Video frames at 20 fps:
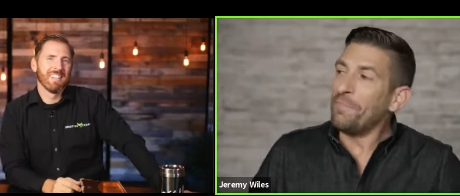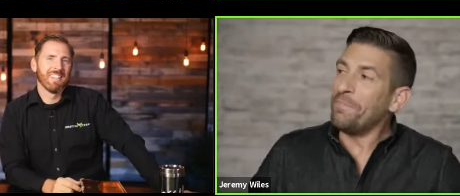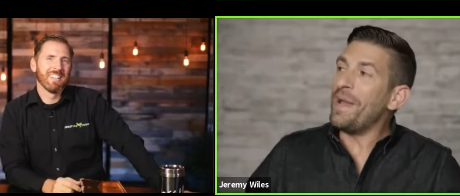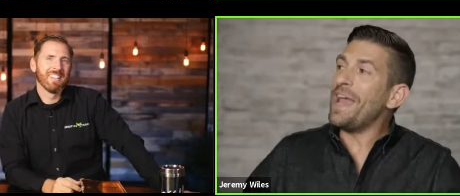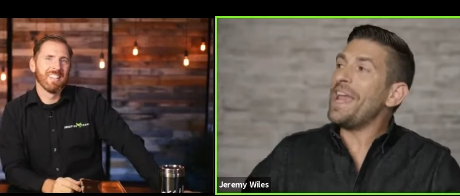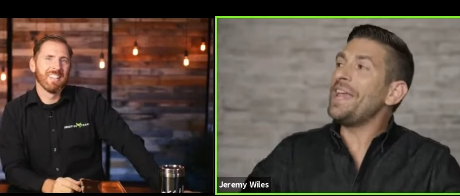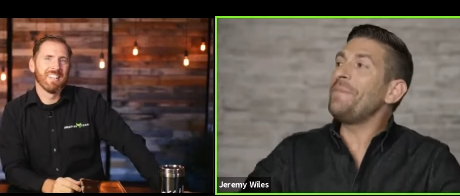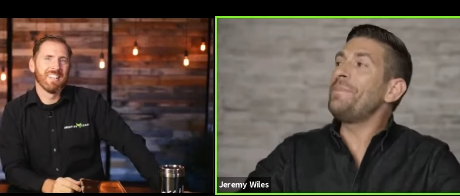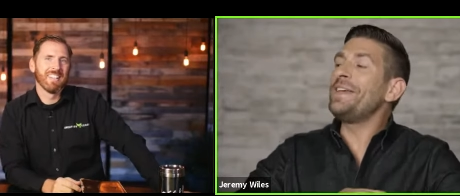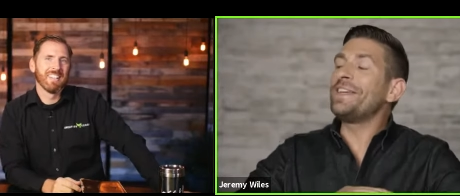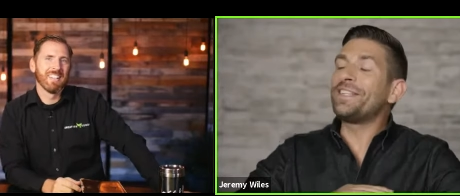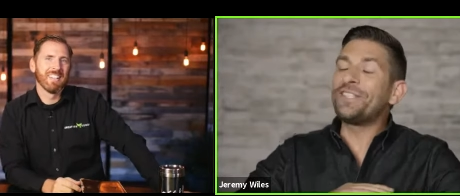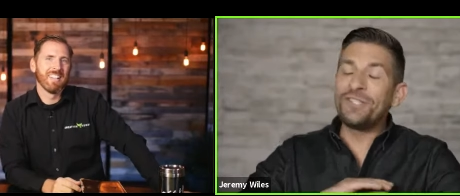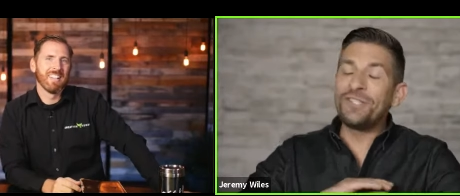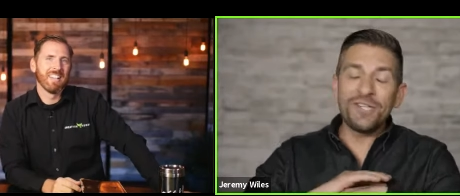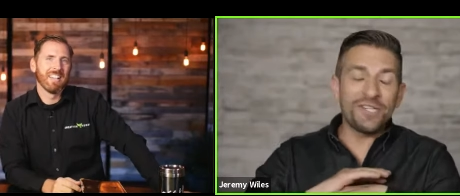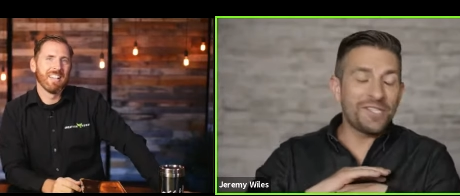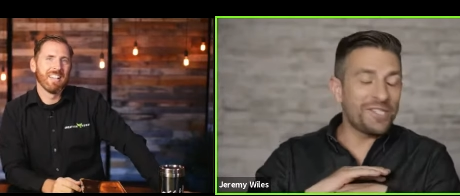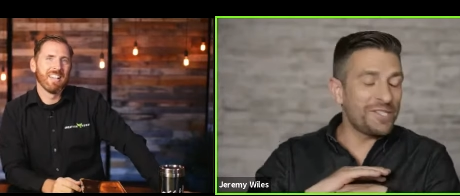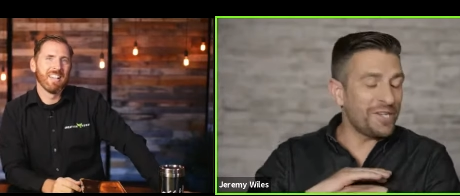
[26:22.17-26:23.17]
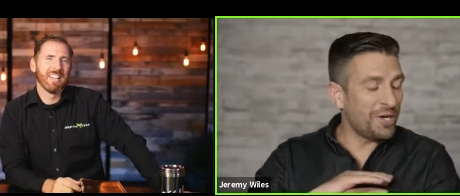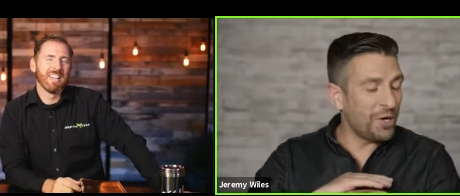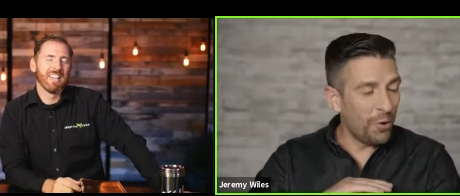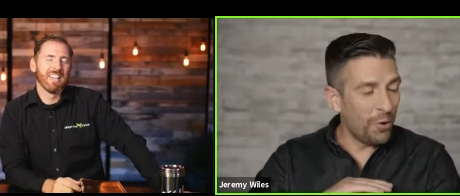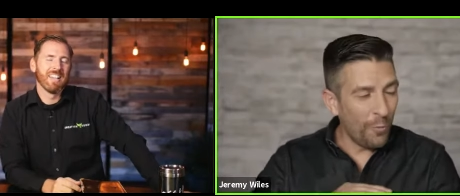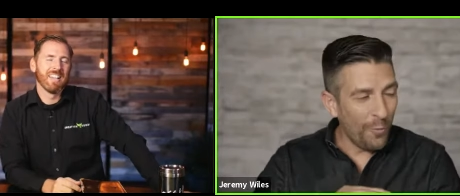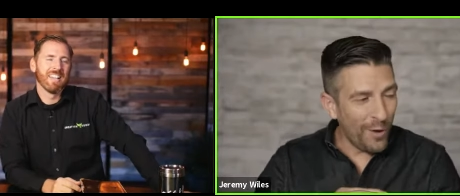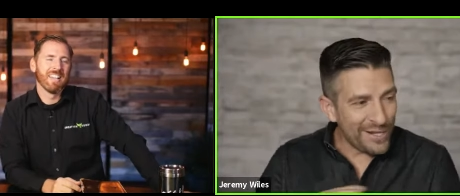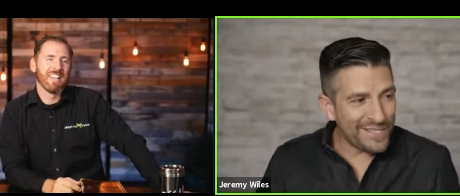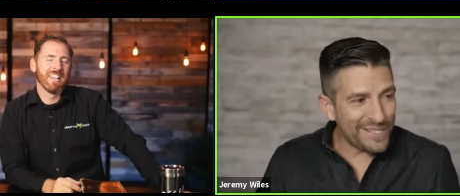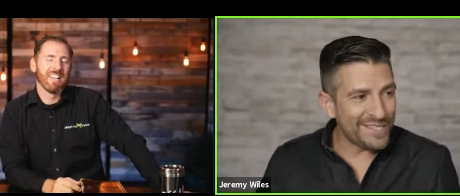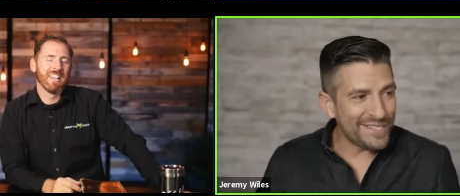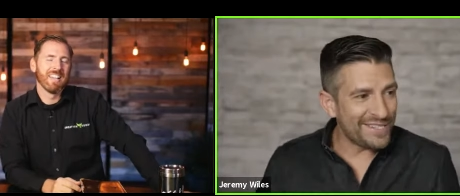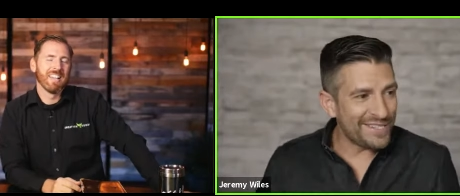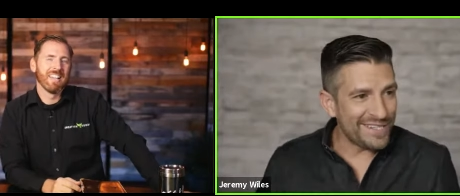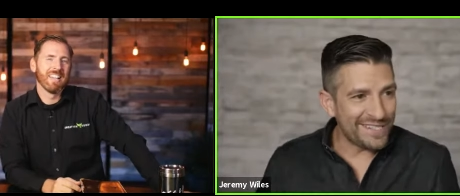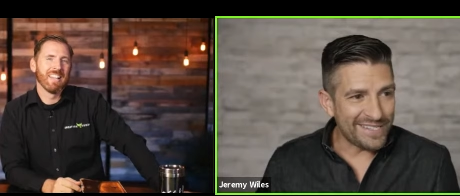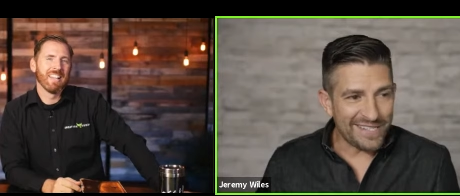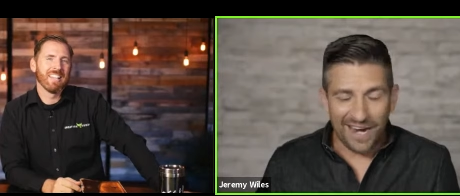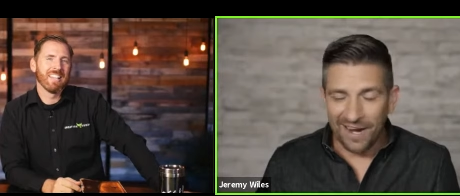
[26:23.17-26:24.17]
Speaker 1: Maybe it's just a
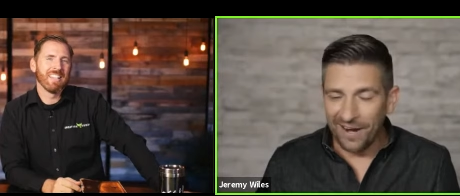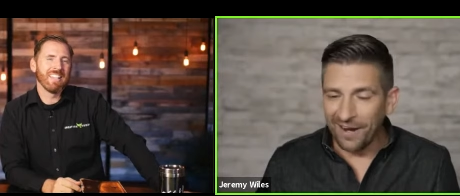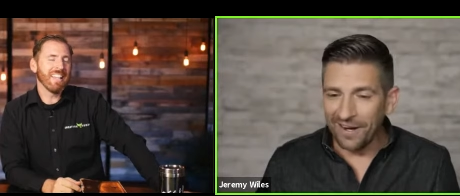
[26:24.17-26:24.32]
coincidence, yeah.